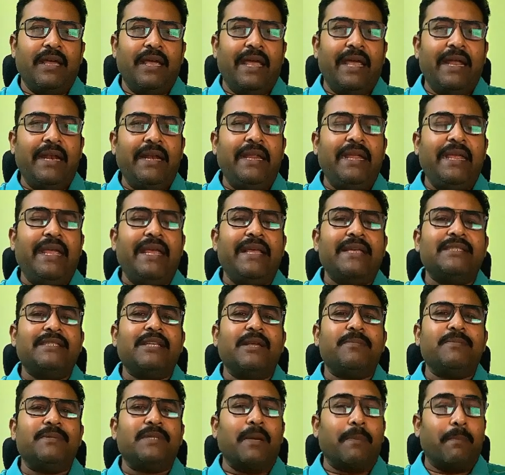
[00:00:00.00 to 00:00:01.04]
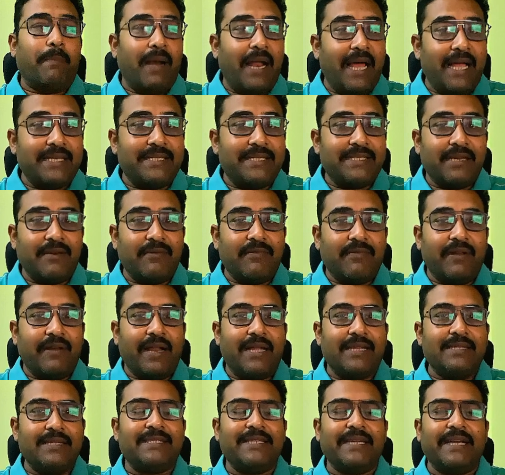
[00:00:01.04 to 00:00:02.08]
in case of supply chain
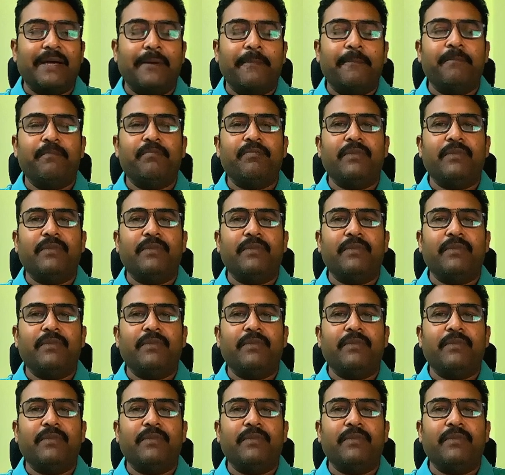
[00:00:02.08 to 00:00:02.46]
financing,